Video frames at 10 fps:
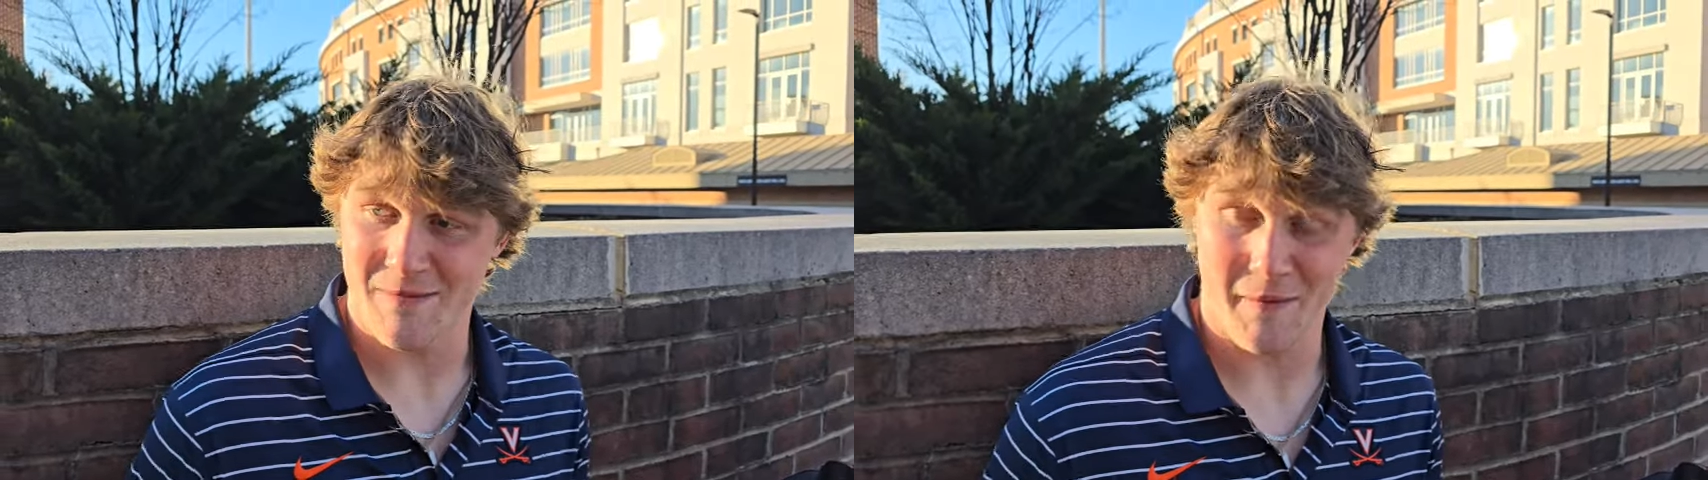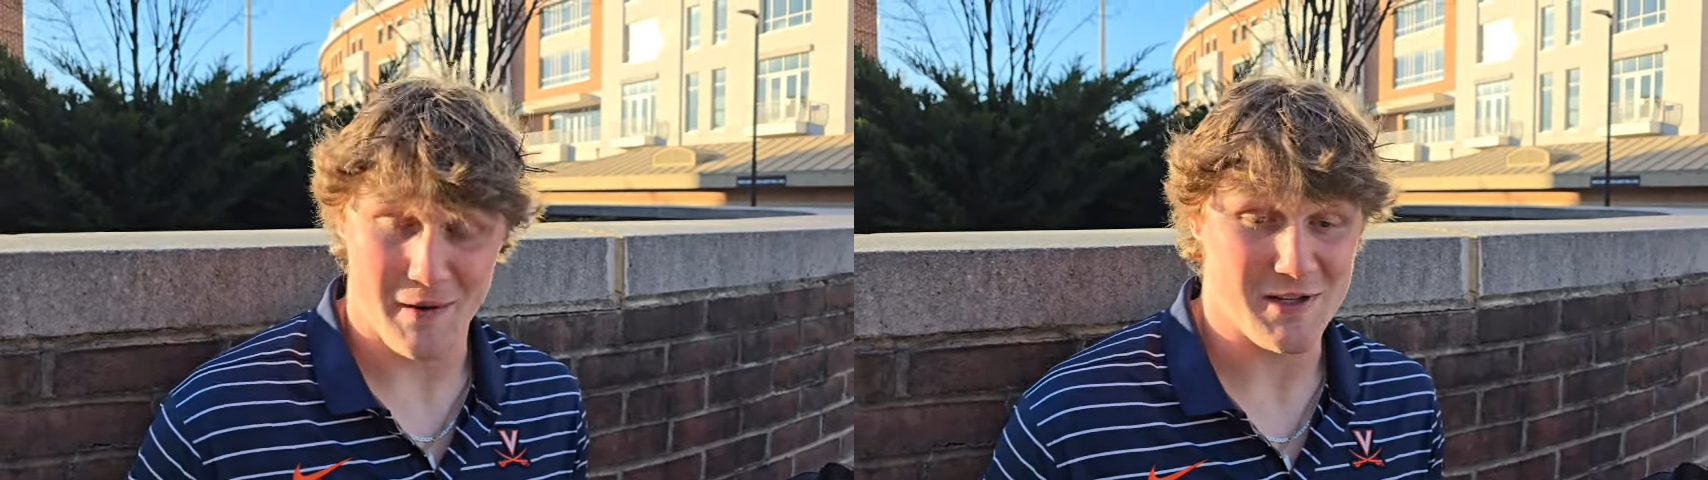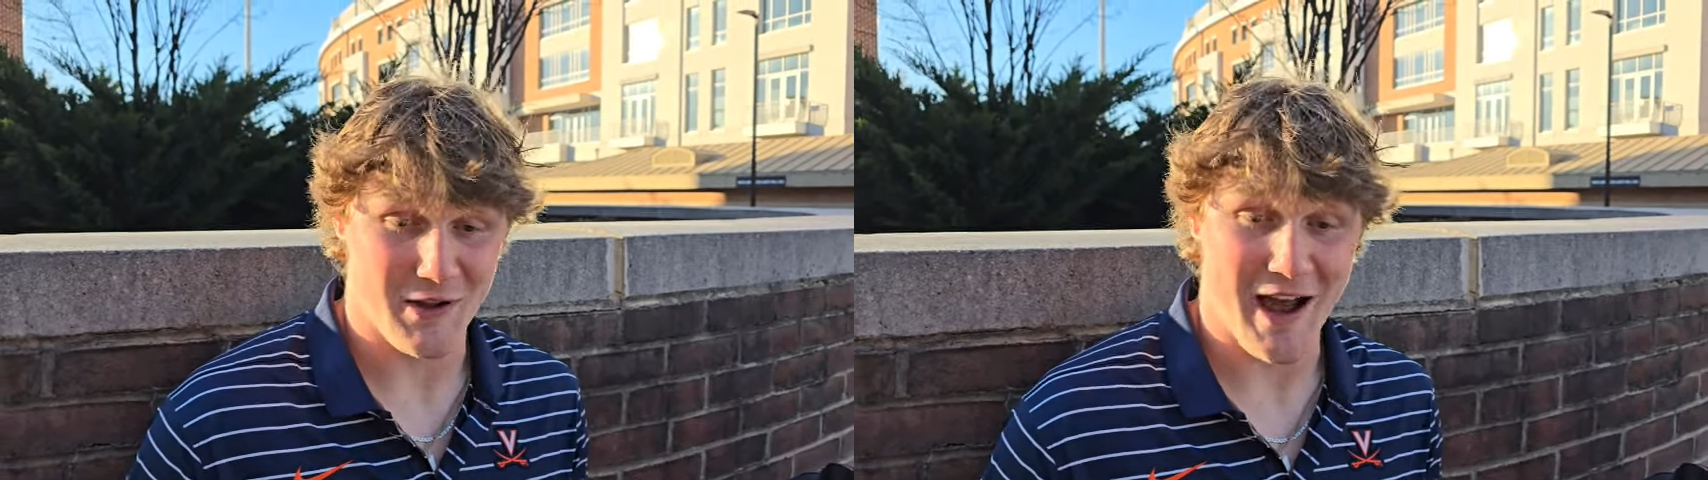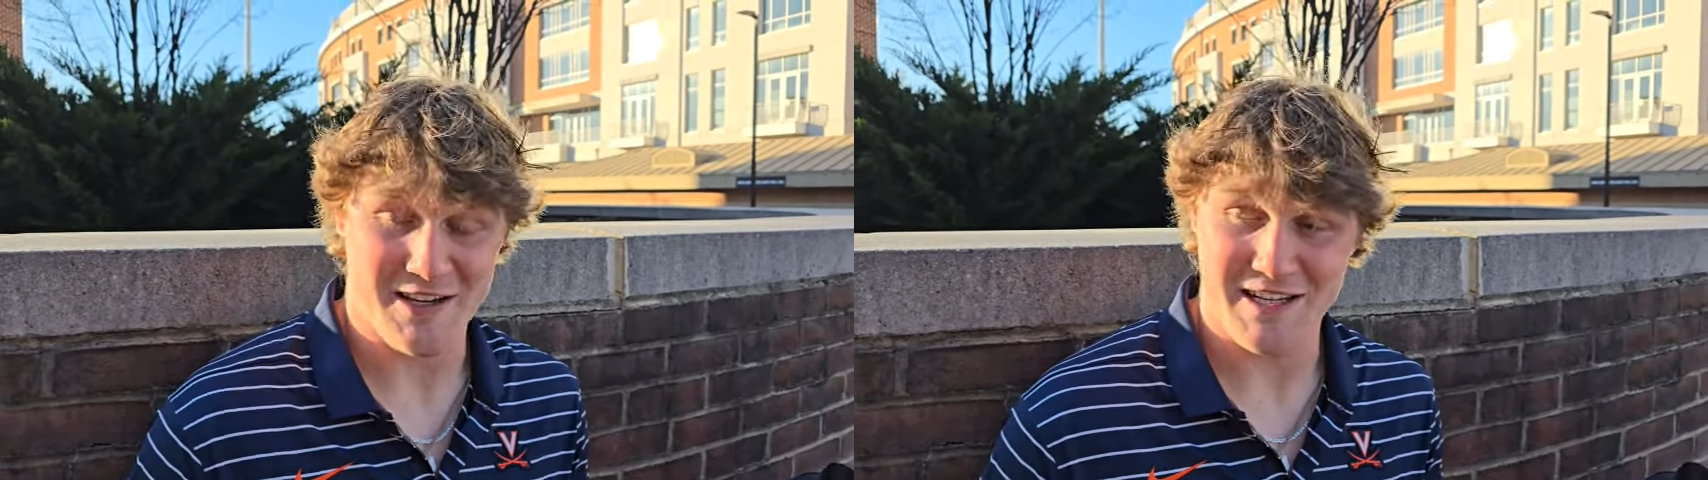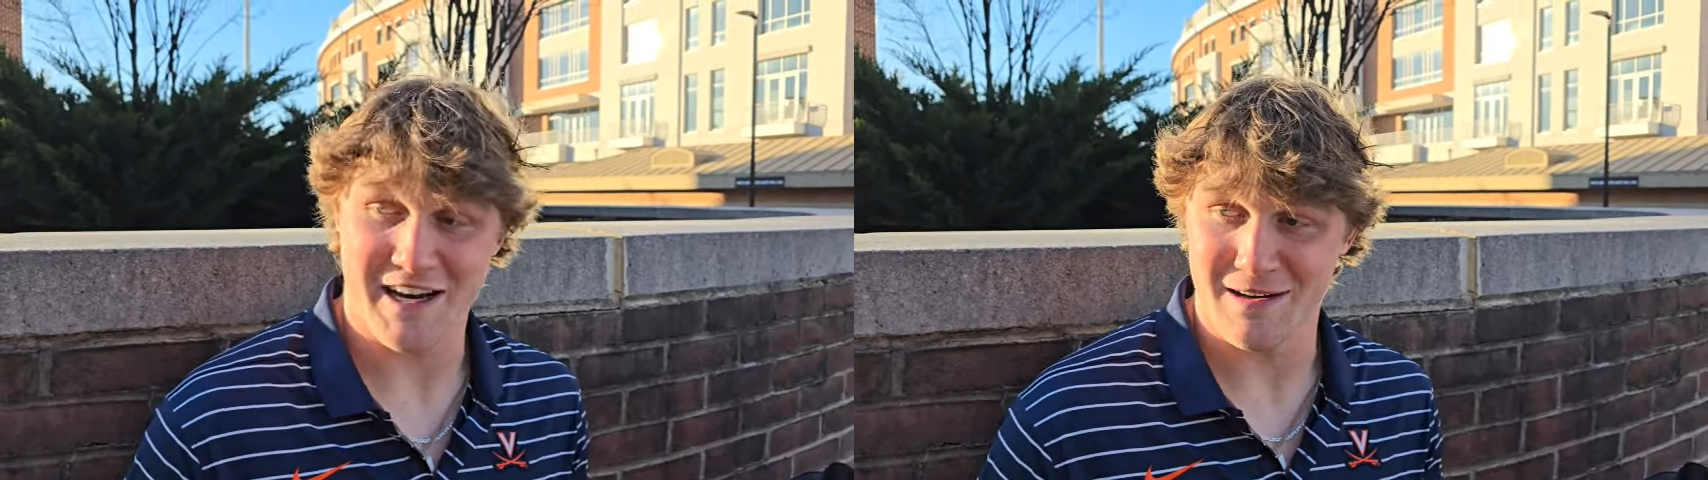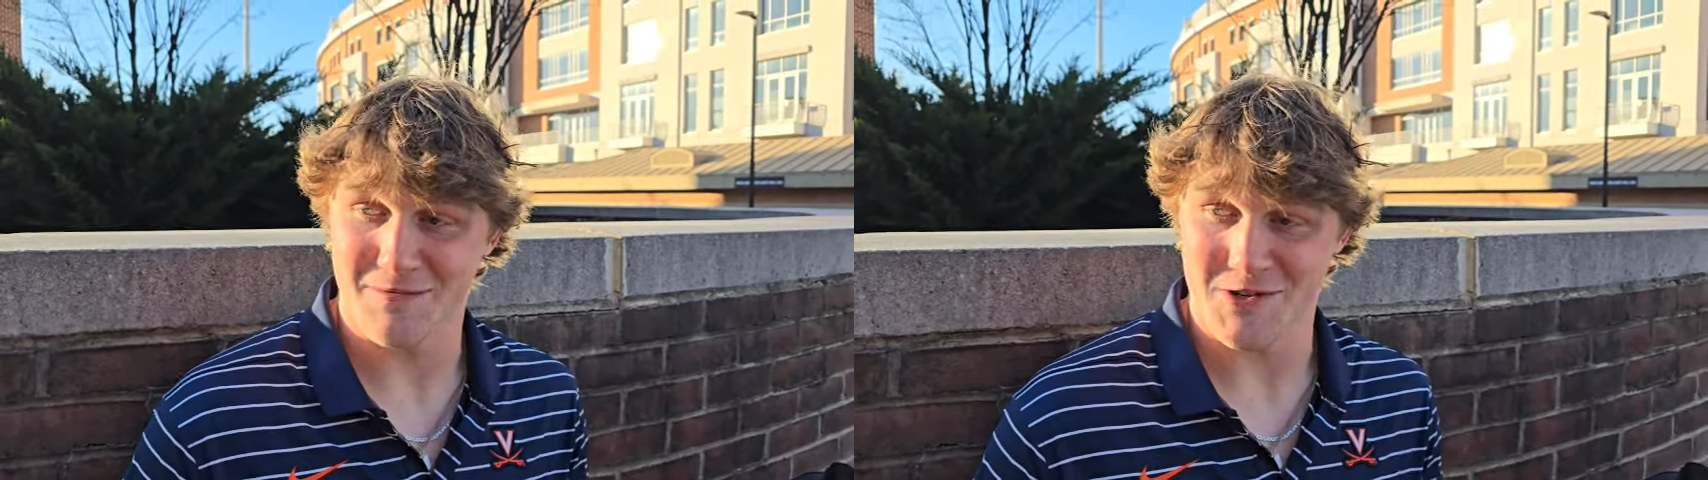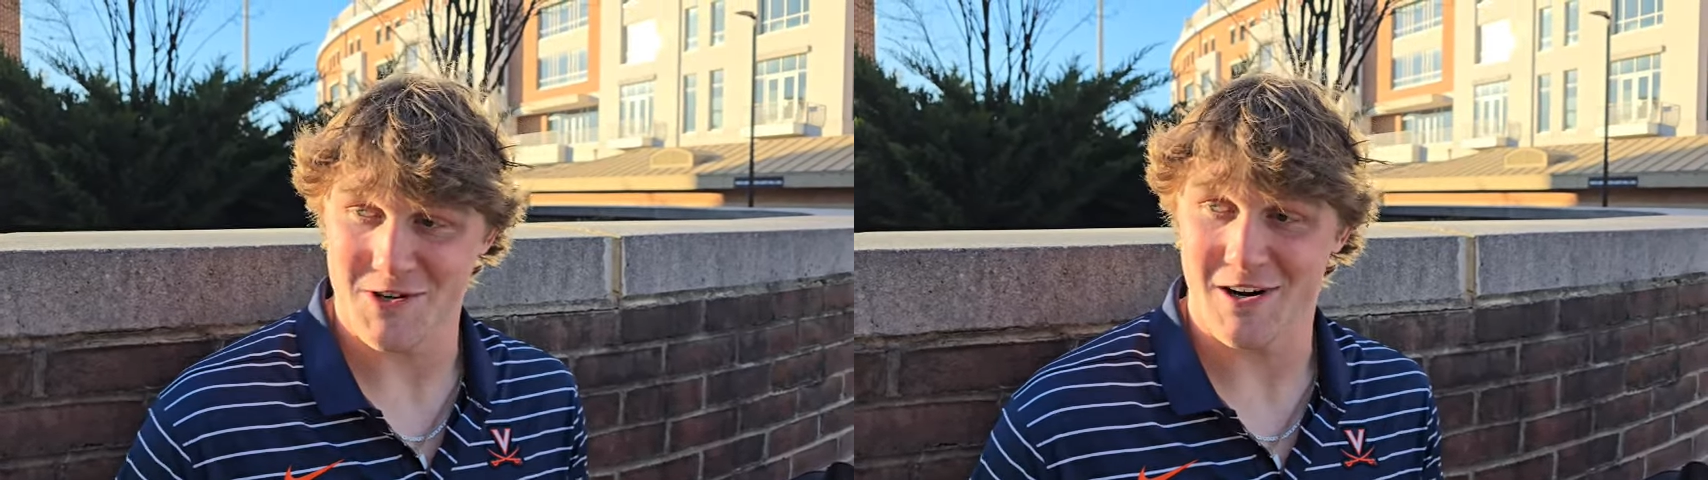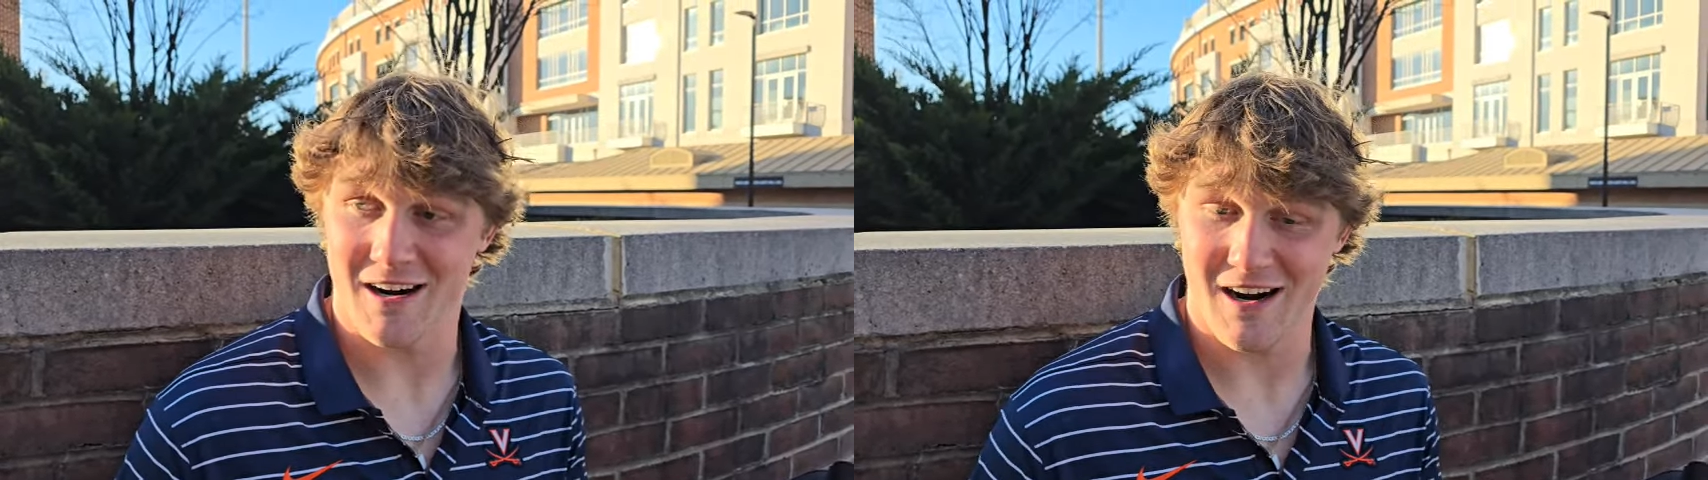I mean, it was a loud stadium for
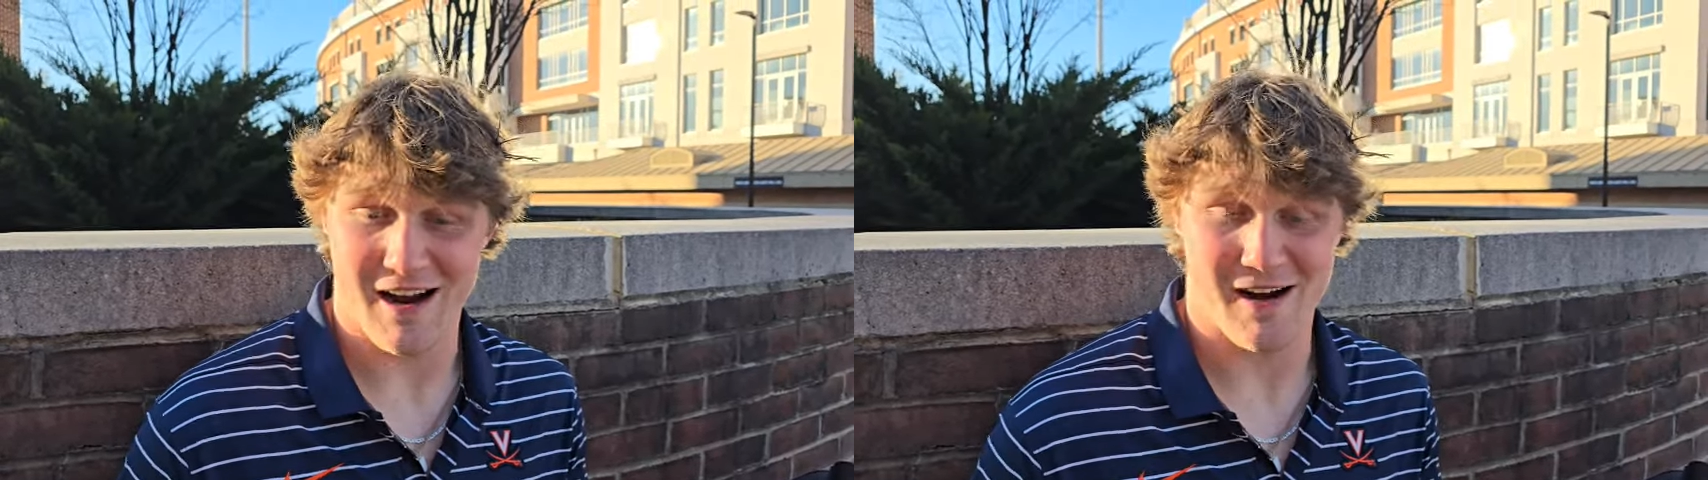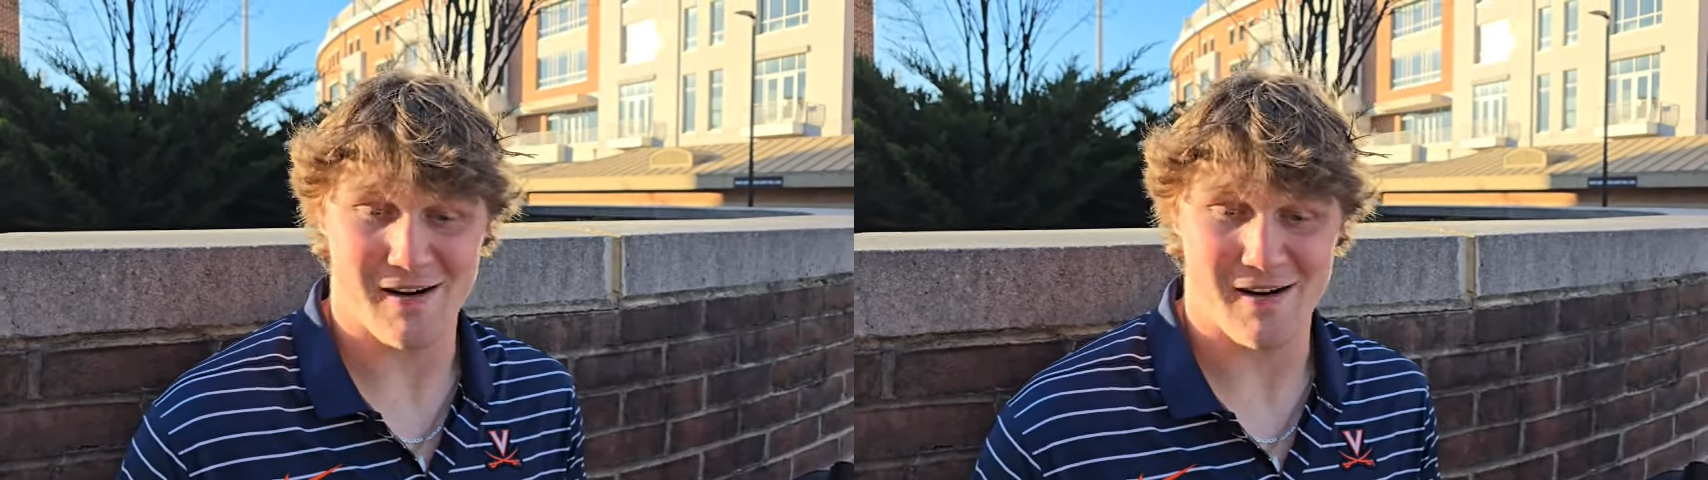sure. Mm-hmm.